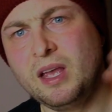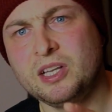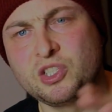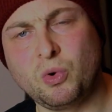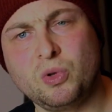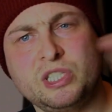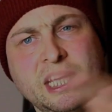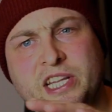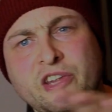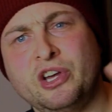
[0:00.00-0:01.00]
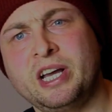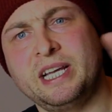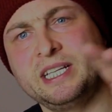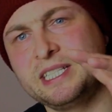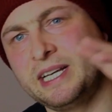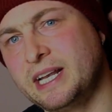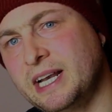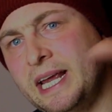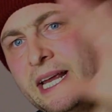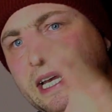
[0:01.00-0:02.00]
towards the end of the 90s, didn't it?
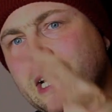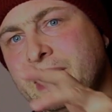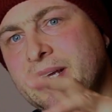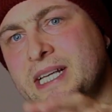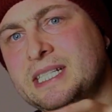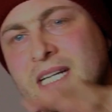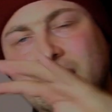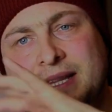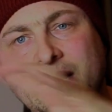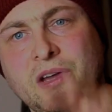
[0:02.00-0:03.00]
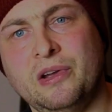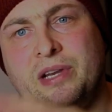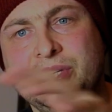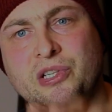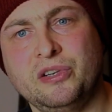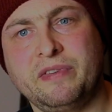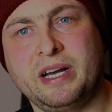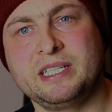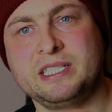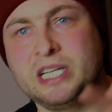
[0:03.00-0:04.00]
Late 90s, that early
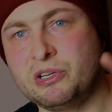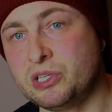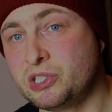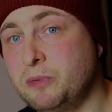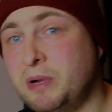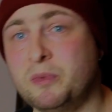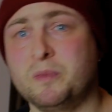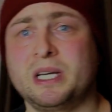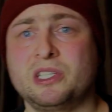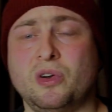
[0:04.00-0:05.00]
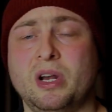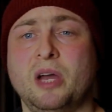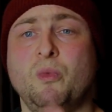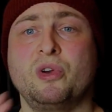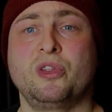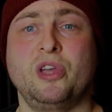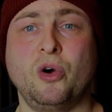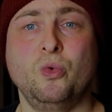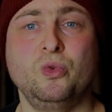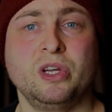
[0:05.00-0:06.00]
2000s era. So my mum and dad's got like one of the
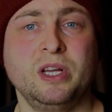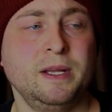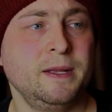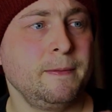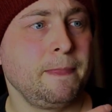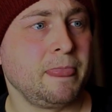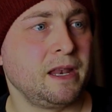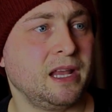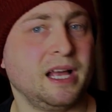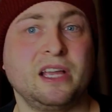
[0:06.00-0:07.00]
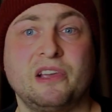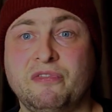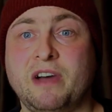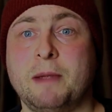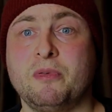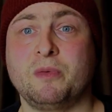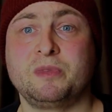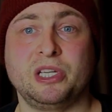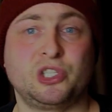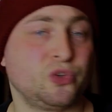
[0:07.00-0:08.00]
old like fibre
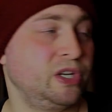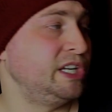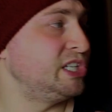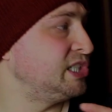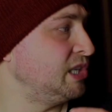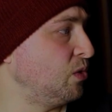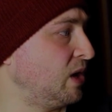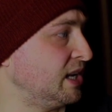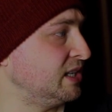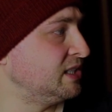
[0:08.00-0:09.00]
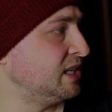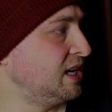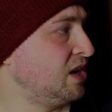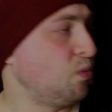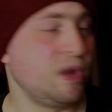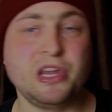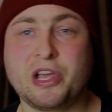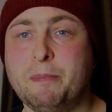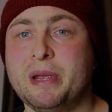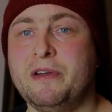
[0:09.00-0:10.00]
optic trees still, and when you
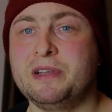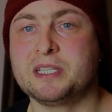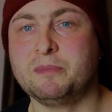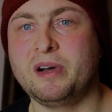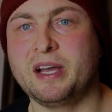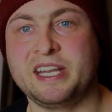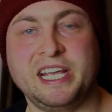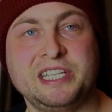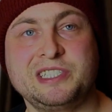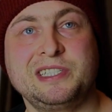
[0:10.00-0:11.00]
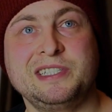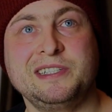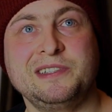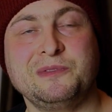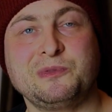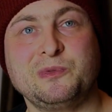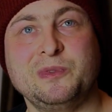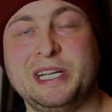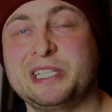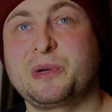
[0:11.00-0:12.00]
compare it to mine, it's
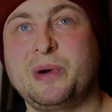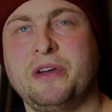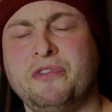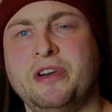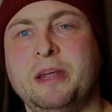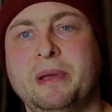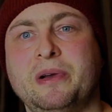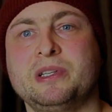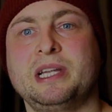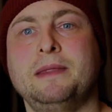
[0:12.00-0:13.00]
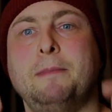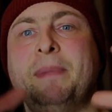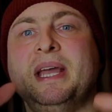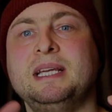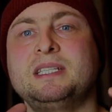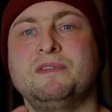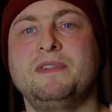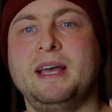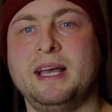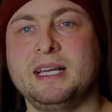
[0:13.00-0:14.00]
quite funny because like the base of
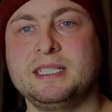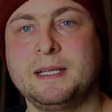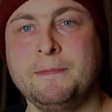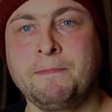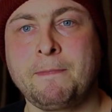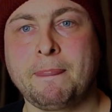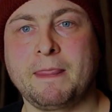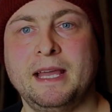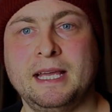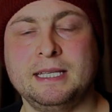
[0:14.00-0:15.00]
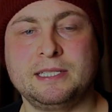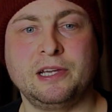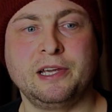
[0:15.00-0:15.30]
theirs is